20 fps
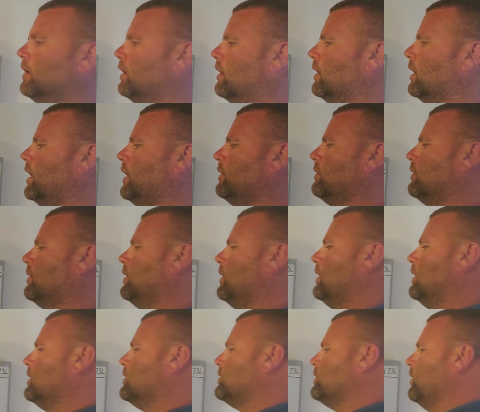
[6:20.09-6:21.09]
All right.
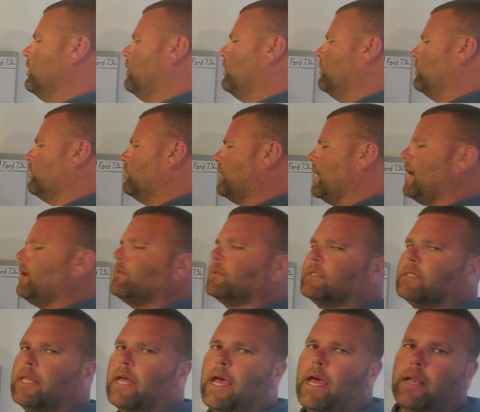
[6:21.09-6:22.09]
So that
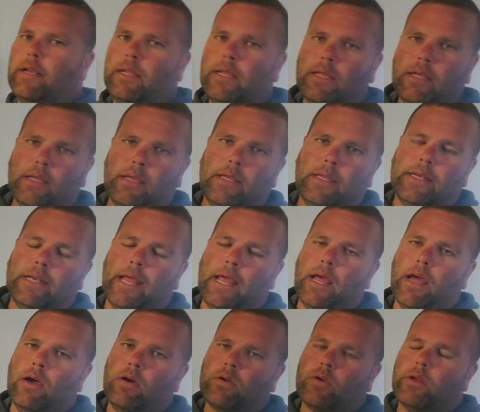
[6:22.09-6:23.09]
was that.
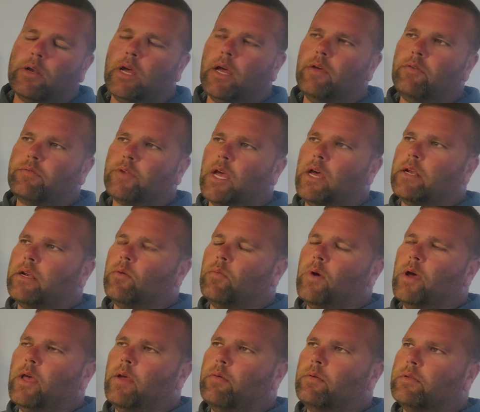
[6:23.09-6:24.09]
Now, could I have gotten
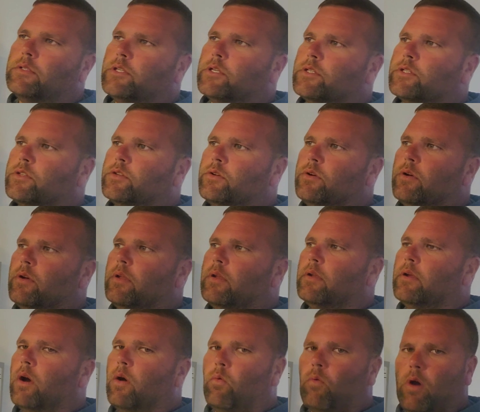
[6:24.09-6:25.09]
away with just
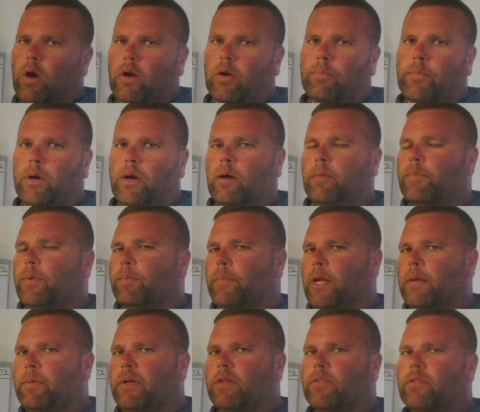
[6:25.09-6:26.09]
doing a water pump and
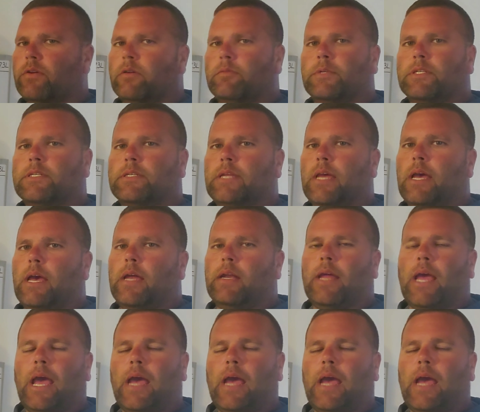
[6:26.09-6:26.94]
maybe a thermostat?